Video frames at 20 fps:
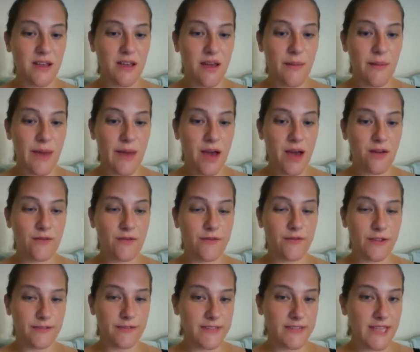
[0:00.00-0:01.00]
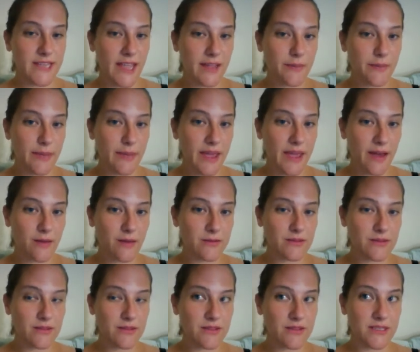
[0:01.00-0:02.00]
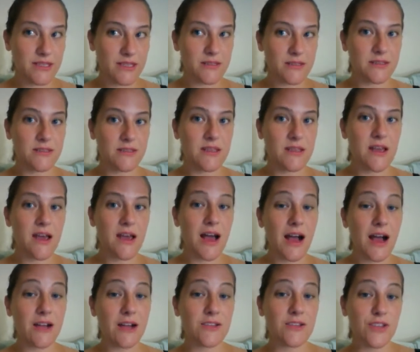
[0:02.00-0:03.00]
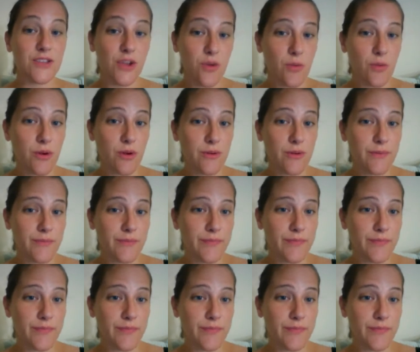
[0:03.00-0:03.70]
about 58 pounds since October.